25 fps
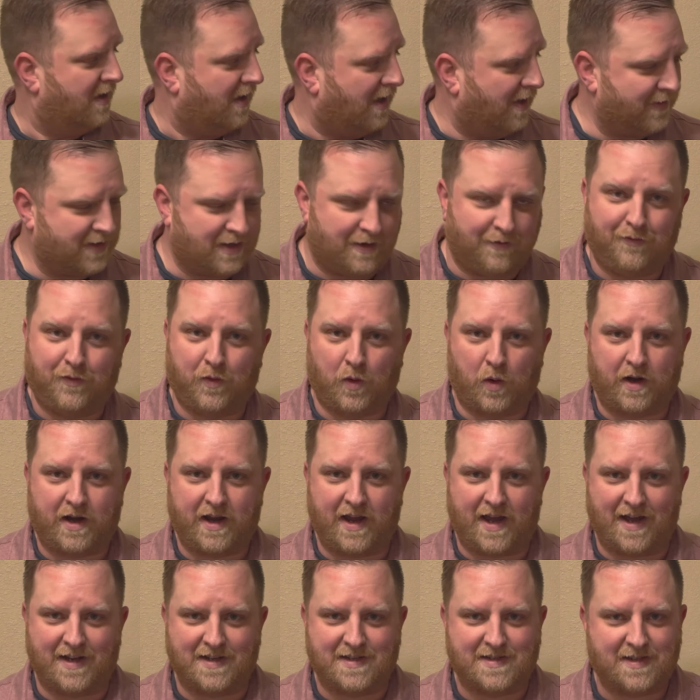I've got four
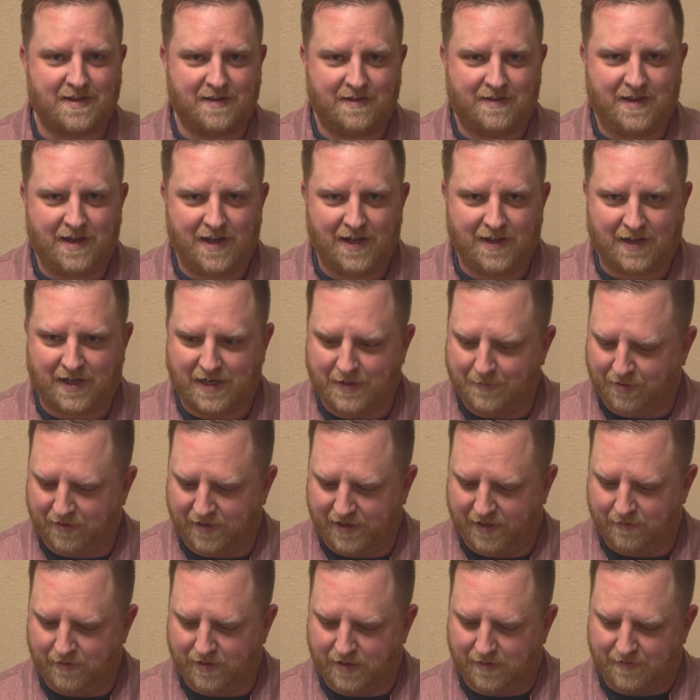cats. They like
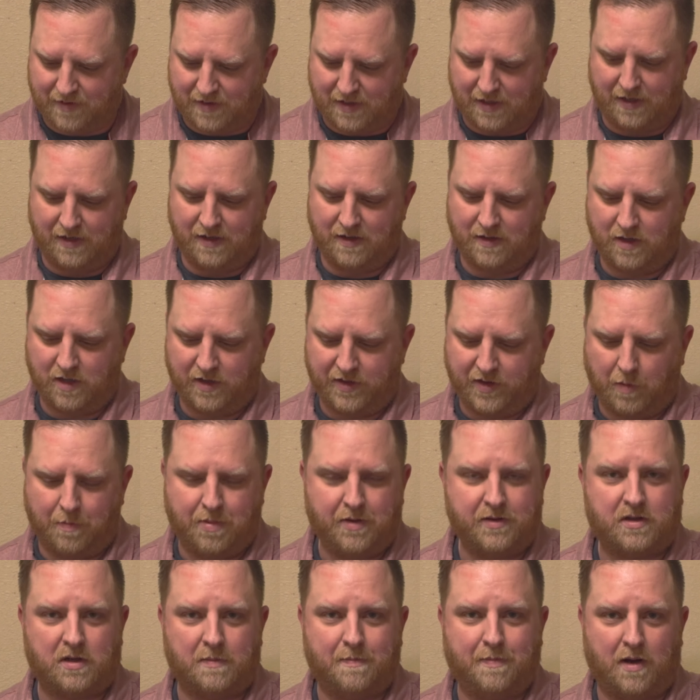playing with everything and they'll
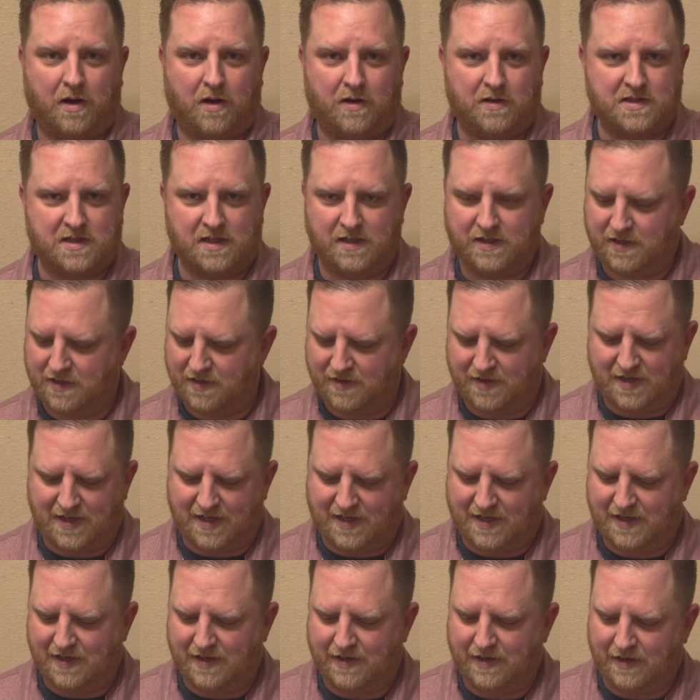put their paws in here. They
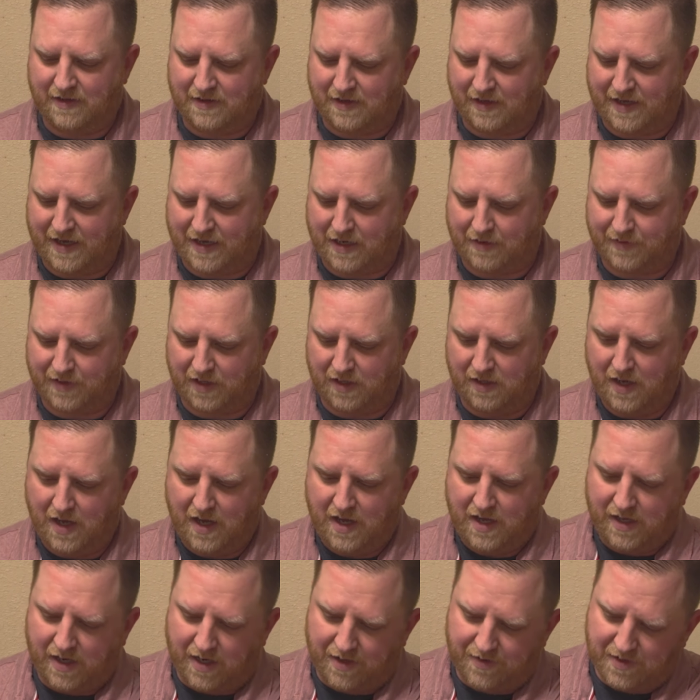can't get anything out of it.
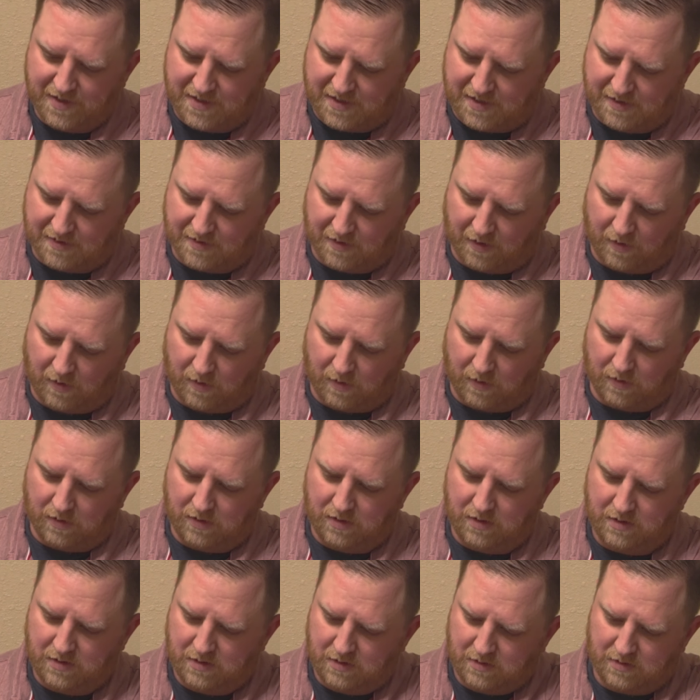And this is all
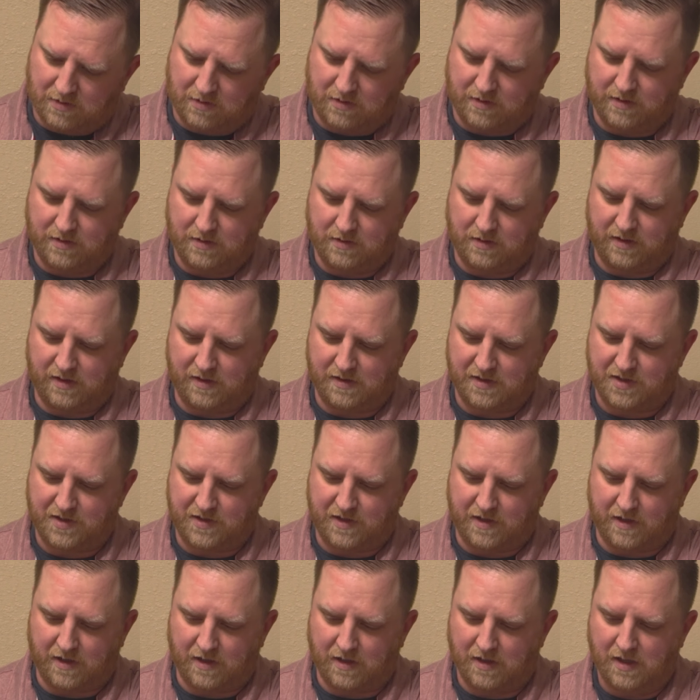Button's locked. Is you
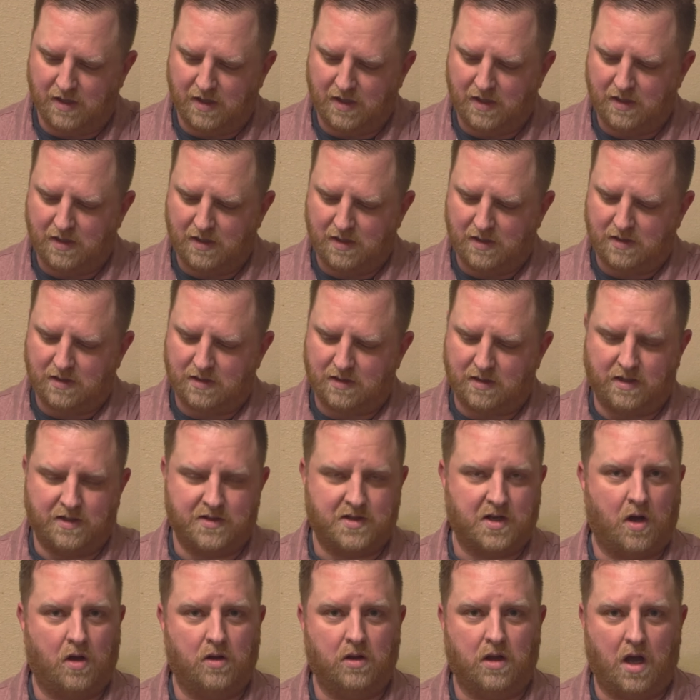hear? Button's locked.
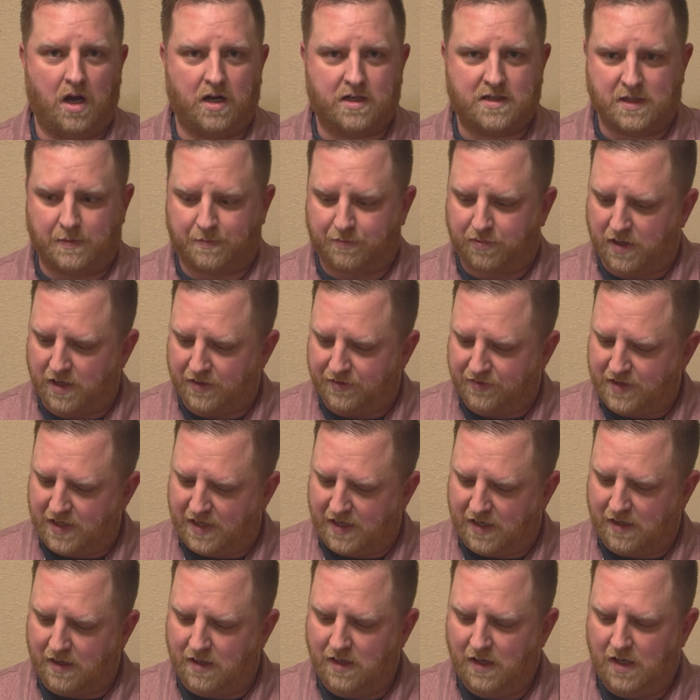It's all locked up right
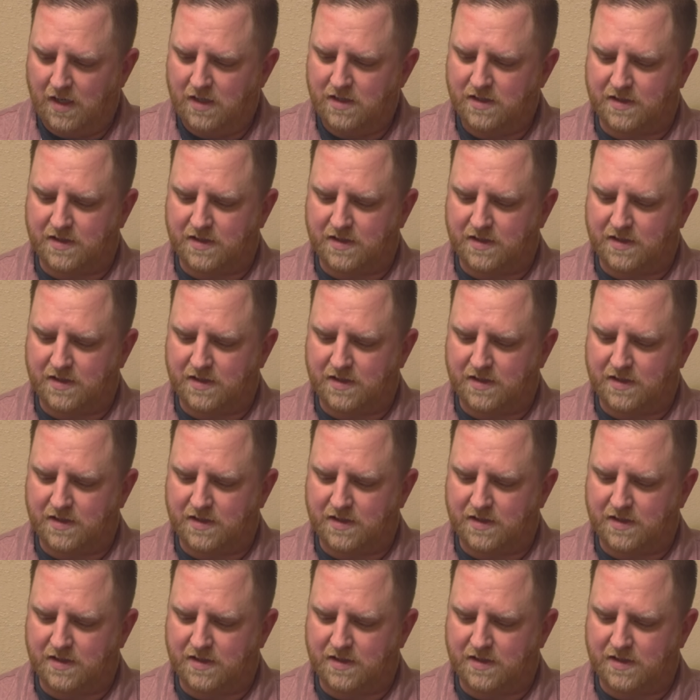there.